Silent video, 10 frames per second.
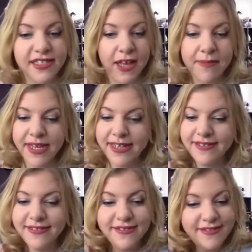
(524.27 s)
I
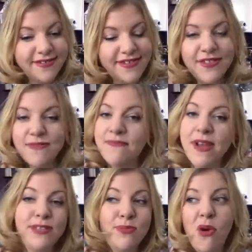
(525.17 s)
mean,
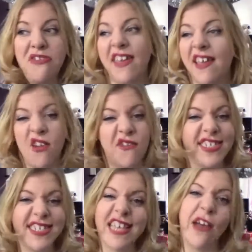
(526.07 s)
most important thing
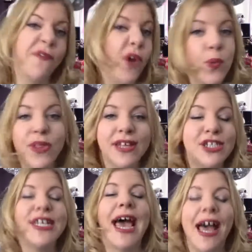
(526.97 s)
obviously is have fun with it.
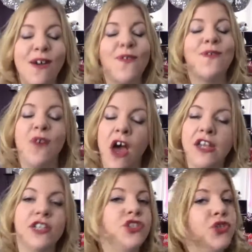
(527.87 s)
Just have fun,
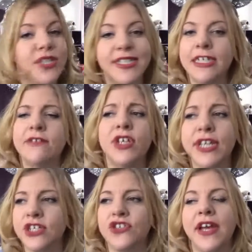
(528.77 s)
enjoy yourself, don't
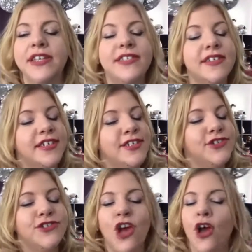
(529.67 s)
get stressed,
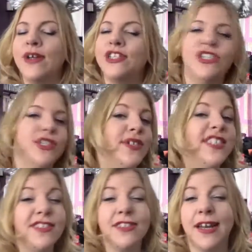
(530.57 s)
just go and chill. It's
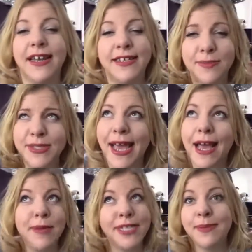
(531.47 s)
Disneyland, it's the most
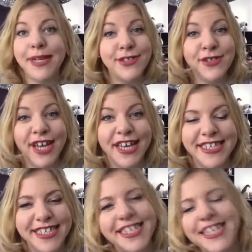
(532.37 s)
happiest place on earth.